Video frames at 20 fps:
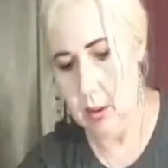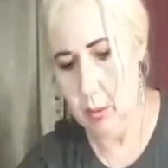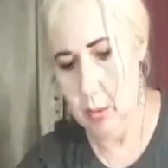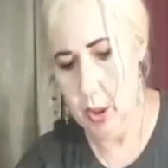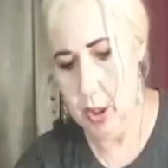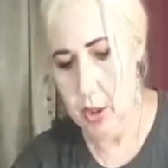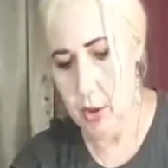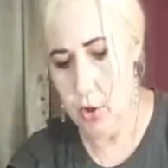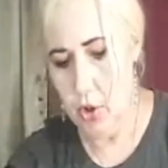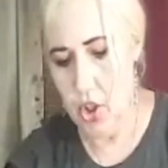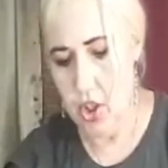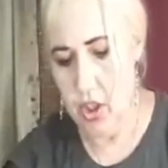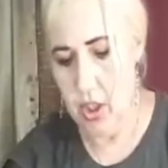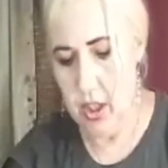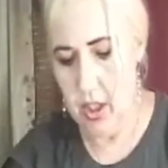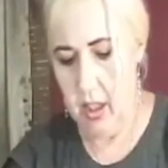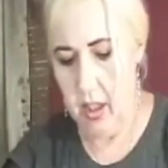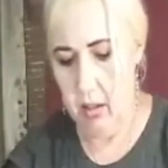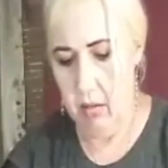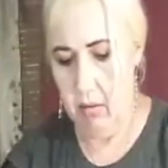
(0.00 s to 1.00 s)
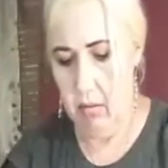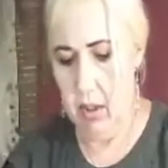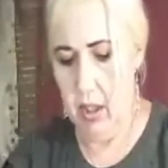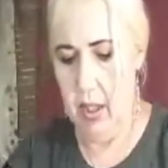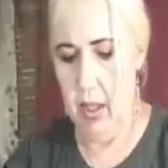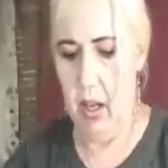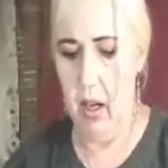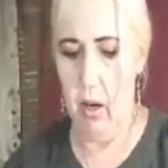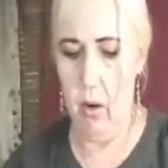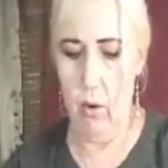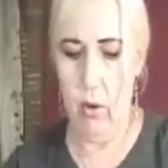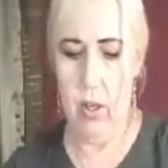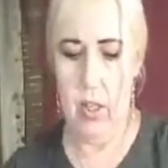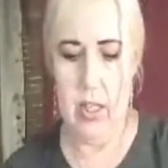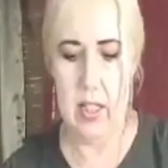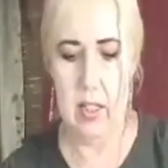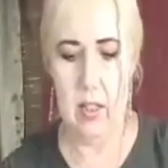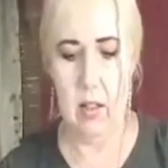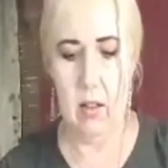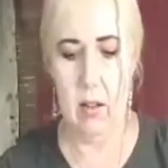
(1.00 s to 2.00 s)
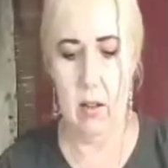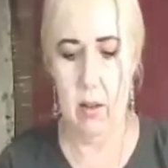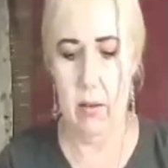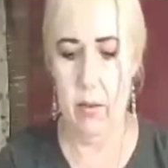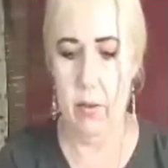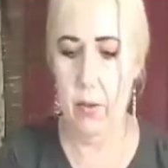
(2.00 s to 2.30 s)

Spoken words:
but usually an hour is enough.